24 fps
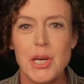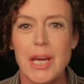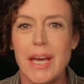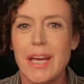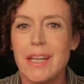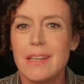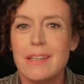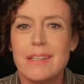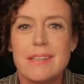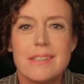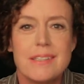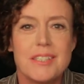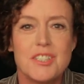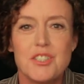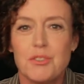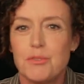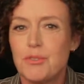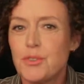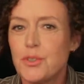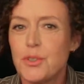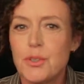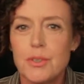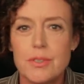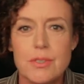And this is,
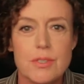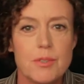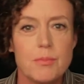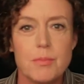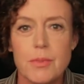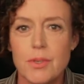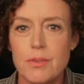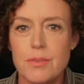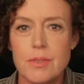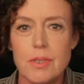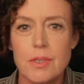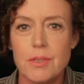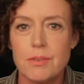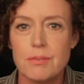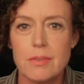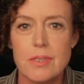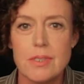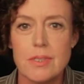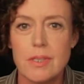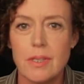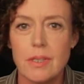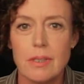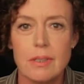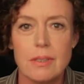of course, the most
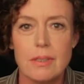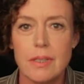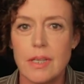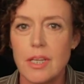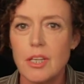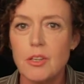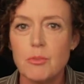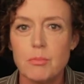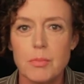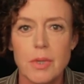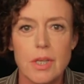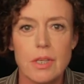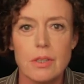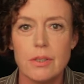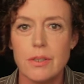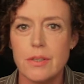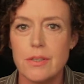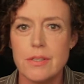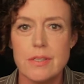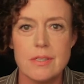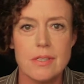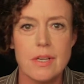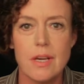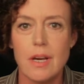interesting thing
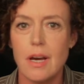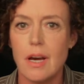because